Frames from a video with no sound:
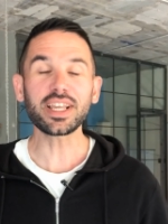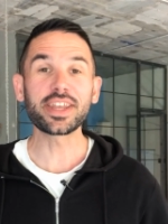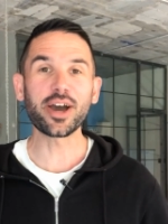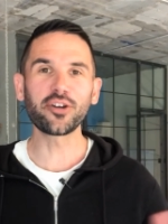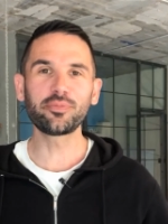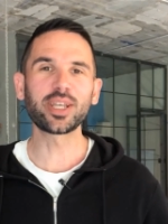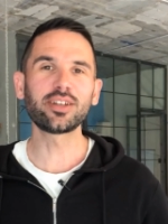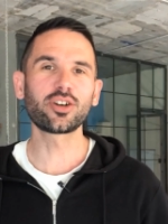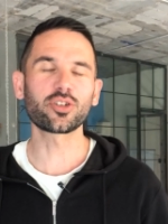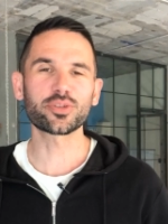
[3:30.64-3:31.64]
Now, I've been a
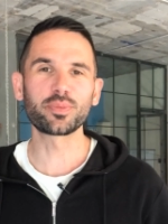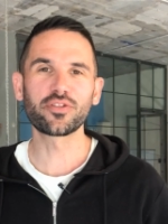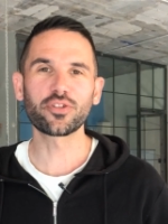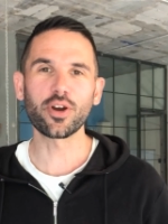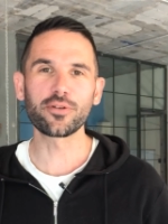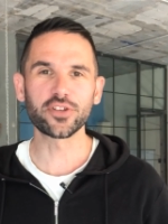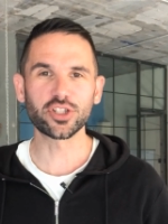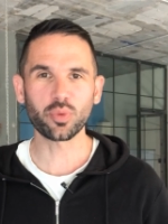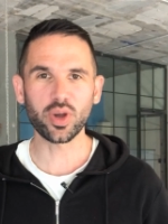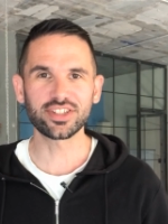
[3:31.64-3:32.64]
locksmith for over
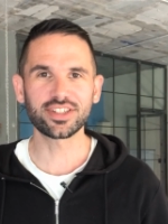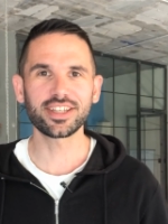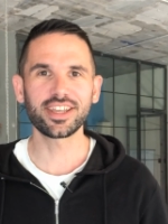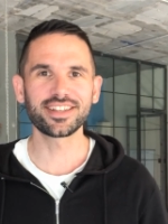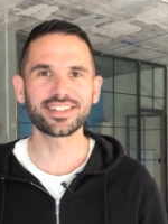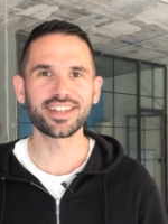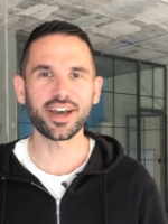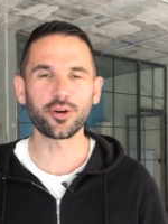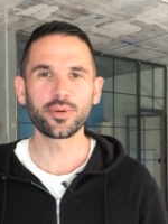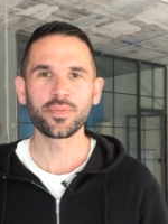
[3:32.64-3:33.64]
20 years
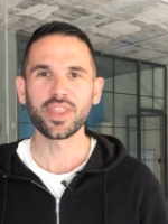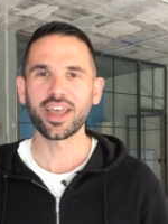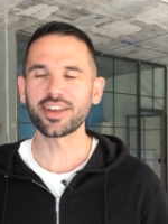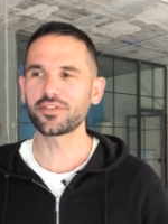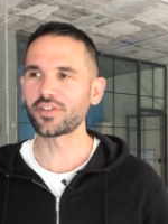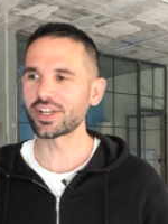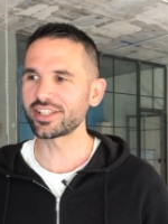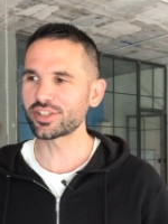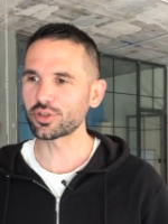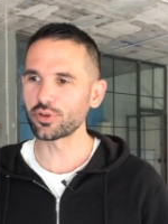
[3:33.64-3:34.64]
now, and a funny
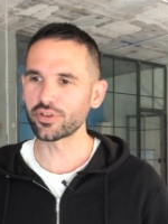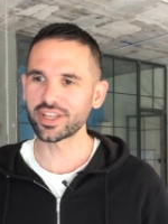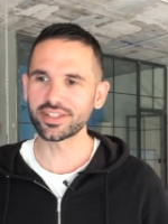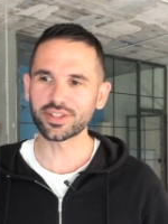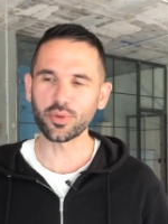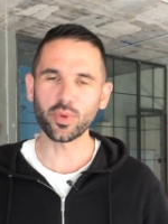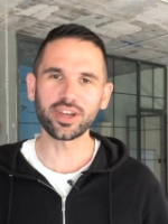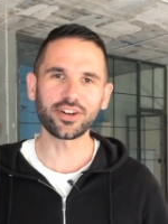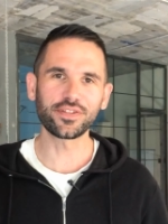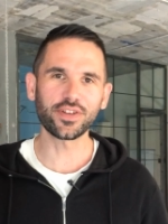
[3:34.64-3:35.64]
story is that when
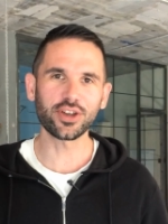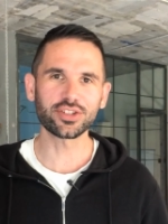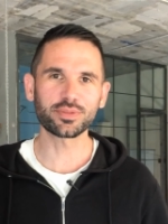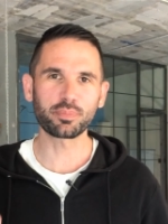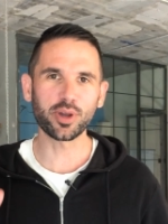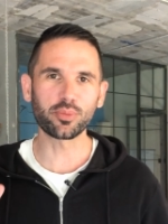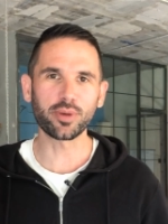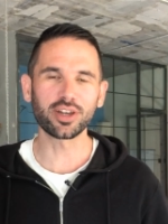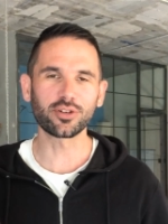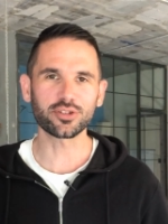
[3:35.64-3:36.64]
I first built
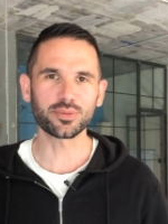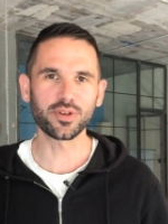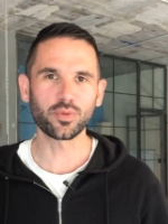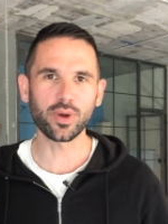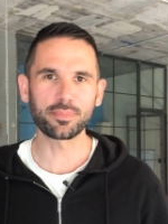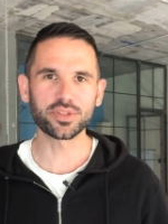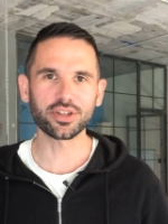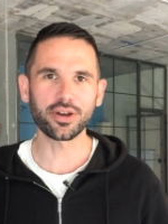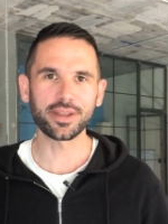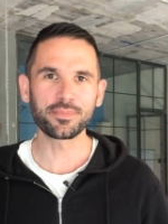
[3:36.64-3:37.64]
my locksmith
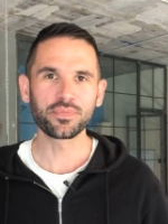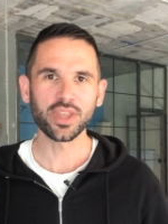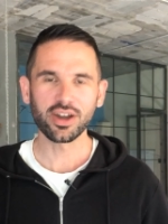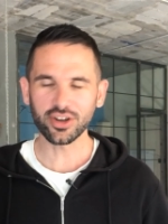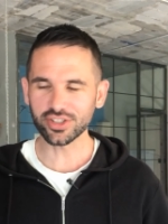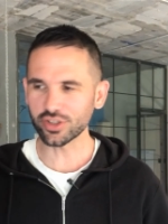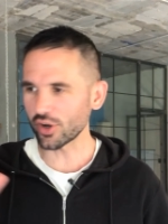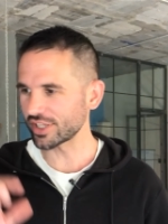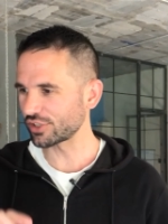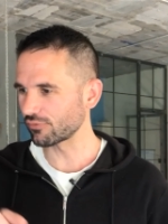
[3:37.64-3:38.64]
website, I started to